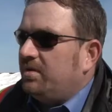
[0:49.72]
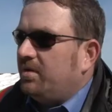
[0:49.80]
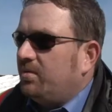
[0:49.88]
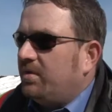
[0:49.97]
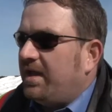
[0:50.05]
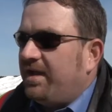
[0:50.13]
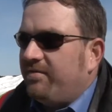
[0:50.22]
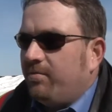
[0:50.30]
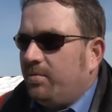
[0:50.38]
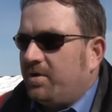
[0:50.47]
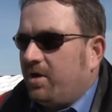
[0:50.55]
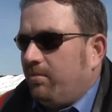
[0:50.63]
We have
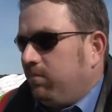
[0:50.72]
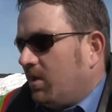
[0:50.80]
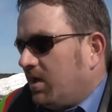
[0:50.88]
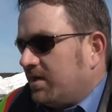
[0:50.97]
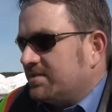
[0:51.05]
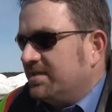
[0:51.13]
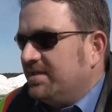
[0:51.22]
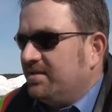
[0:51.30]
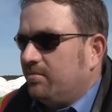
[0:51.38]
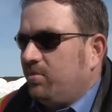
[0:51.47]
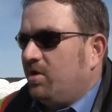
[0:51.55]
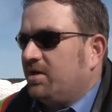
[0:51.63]
what we call blocks, and in
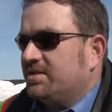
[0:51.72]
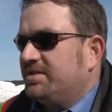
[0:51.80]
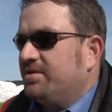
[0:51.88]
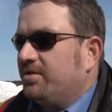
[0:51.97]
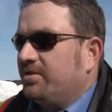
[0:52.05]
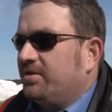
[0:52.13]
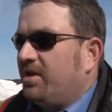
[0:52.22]
the blocks there are